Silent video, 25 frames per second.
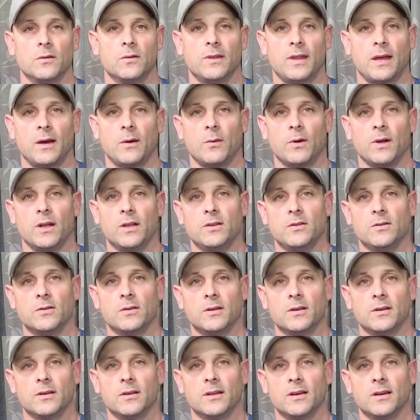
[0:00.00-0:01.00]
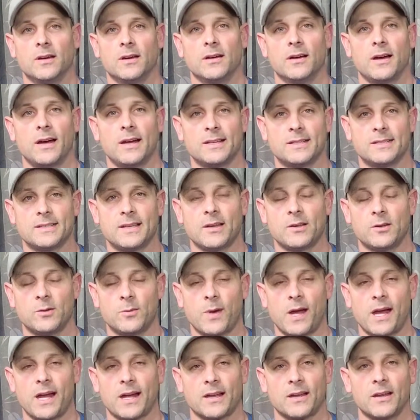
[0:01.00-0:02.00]
That way you can ice down your
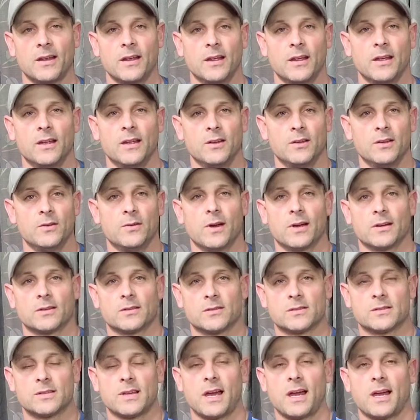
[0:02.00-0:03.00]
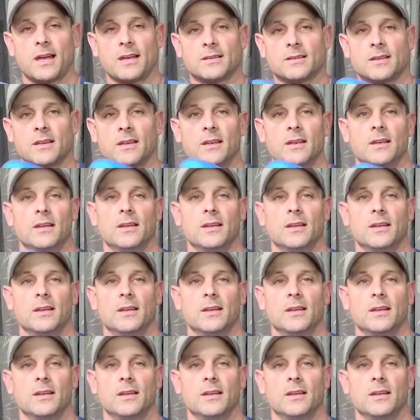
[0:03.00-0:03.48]
back, you exercise,